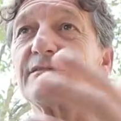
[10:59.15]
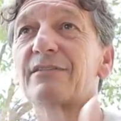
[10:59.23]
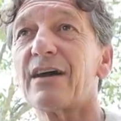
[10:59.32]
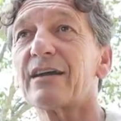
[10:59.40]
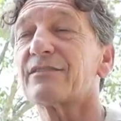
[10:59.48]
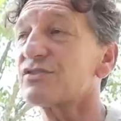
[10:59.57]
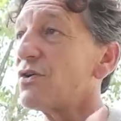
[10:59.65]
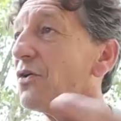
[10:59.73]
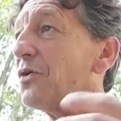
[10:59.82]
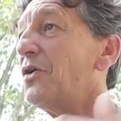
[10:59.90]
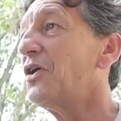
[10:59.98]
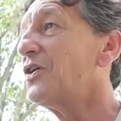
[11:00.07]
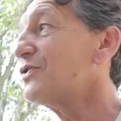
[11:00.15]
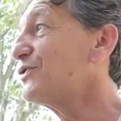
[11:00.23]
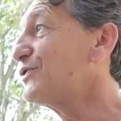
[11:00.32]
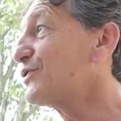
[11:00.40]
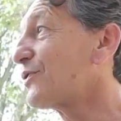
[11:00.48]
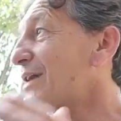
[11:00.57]
Yeah. Right? So
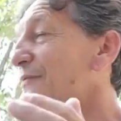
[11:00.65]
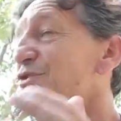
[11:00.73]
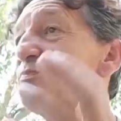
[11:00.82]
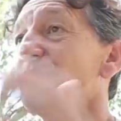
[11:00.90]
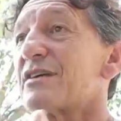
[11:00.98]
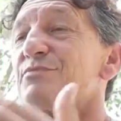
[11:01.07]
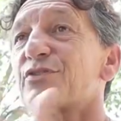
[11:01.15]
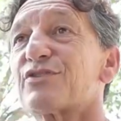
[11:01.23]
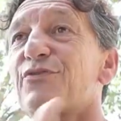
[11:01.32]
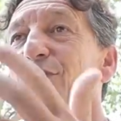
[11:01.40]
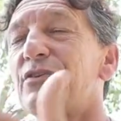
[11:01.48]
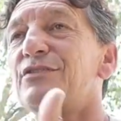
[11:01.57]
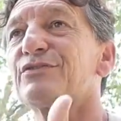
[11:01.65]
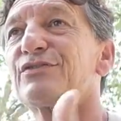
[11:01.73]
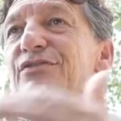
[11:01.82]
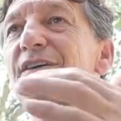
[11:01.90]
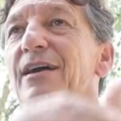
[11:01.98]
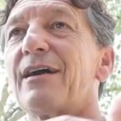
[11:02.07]
you don't have to put as much
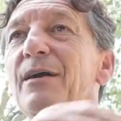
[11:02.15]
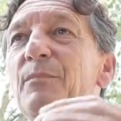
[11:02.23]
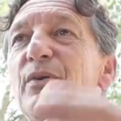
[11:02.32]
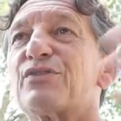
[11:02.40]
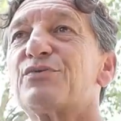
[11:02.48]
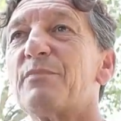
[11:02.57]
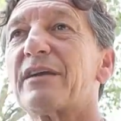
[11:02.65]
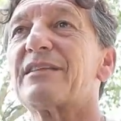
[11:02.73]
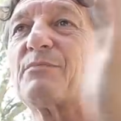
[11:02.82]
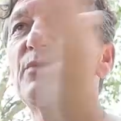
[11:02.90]
force, uh, but you make